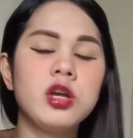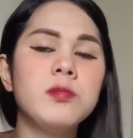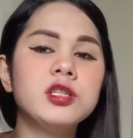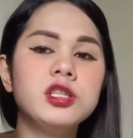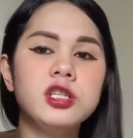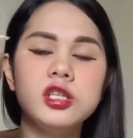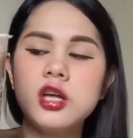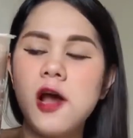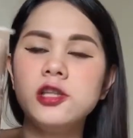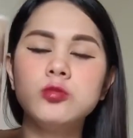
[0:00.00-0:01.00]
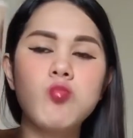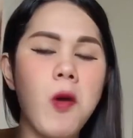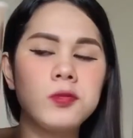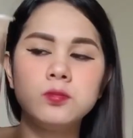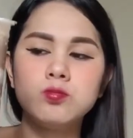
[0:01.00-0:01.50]
Hindi ka magsisisi, guys.
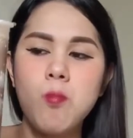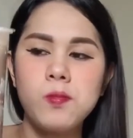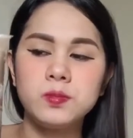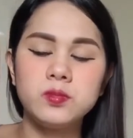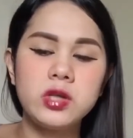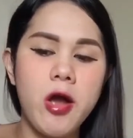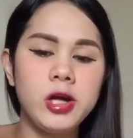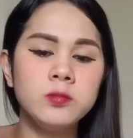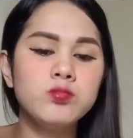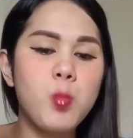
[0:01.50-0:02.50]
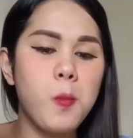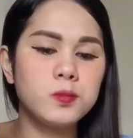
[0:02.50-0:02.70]
Ayun.